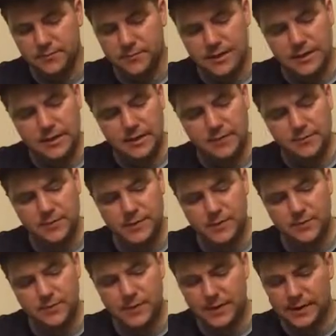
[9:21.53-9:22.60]
mighty
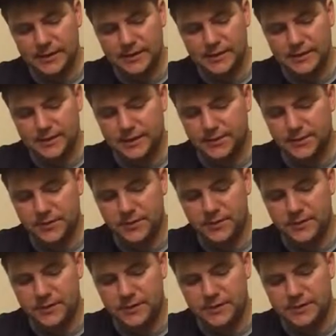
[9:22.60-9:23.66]
big bags and a couple
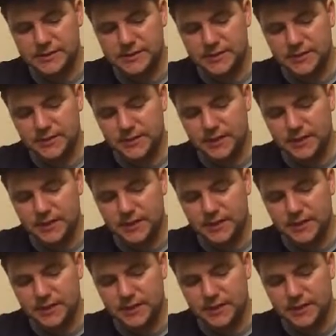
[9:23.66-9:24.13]
of chests.